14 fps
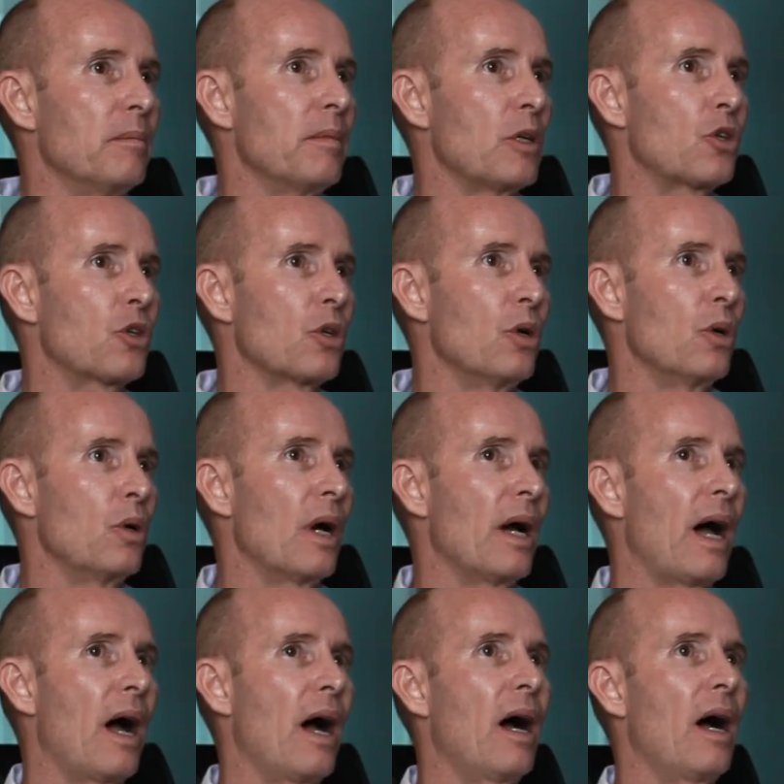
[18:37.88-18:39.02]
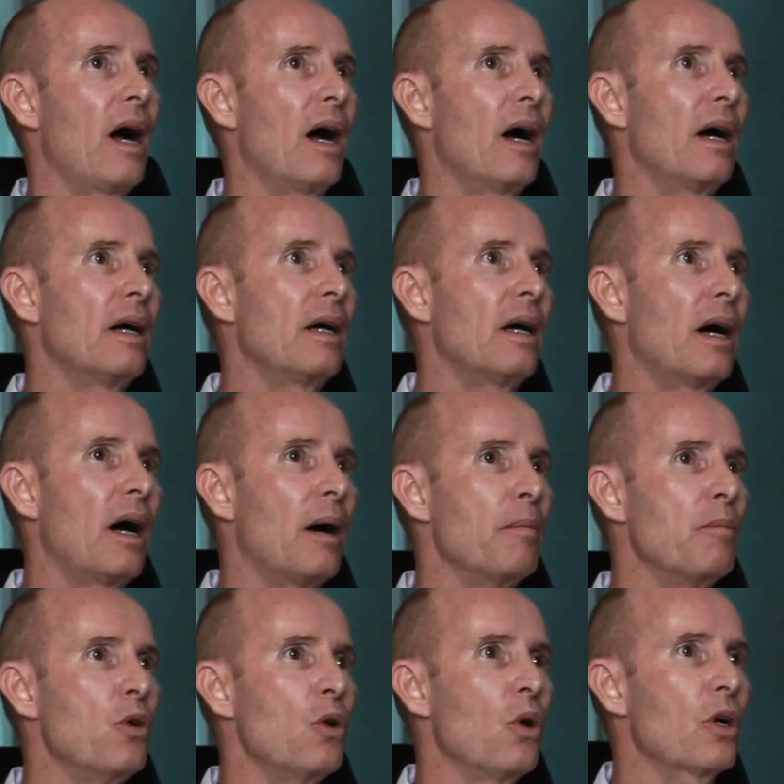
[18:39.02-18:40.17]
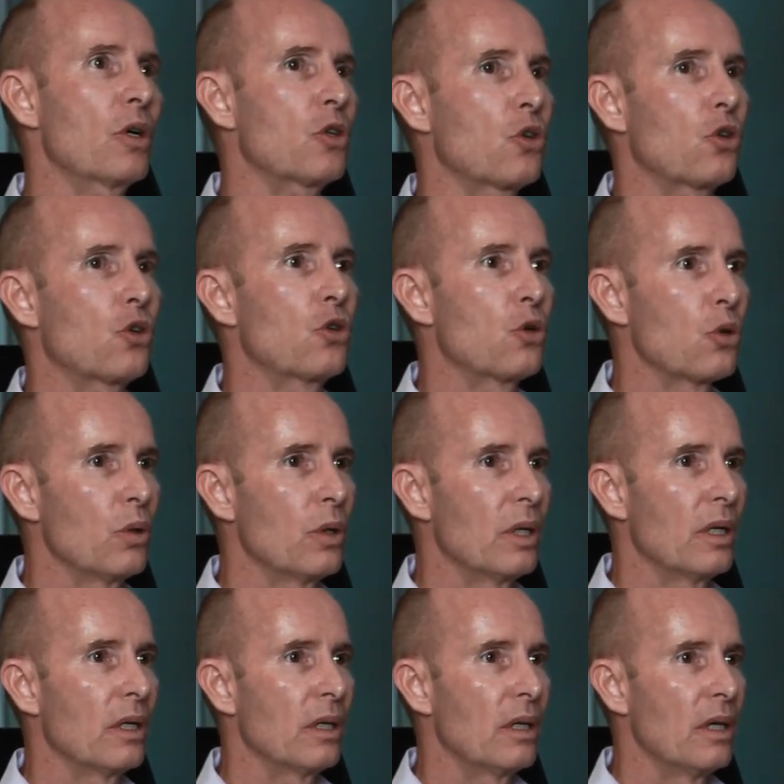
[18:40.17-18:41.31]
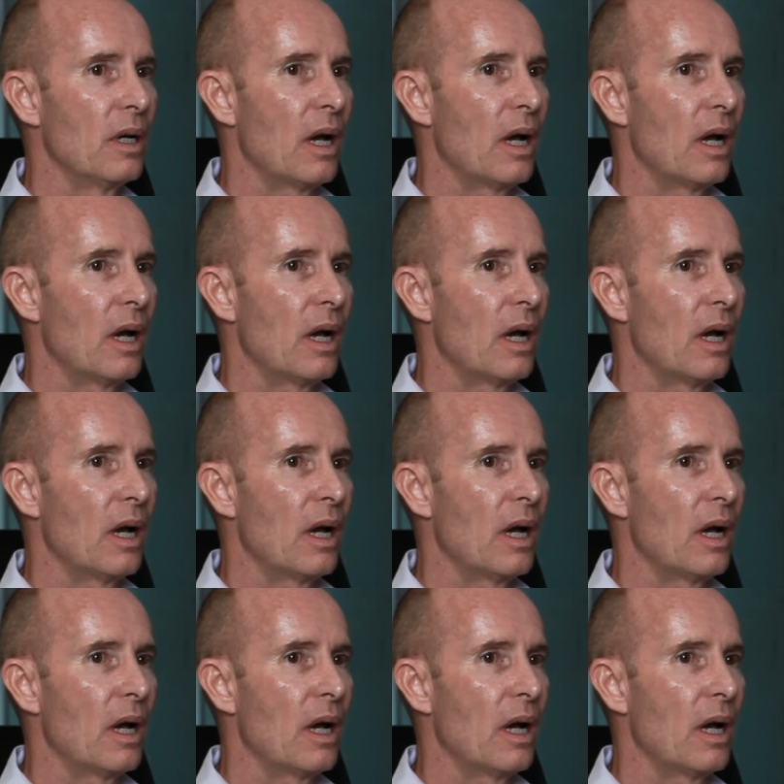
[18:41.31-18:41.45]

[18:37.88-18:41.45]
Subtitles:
So I'm not sure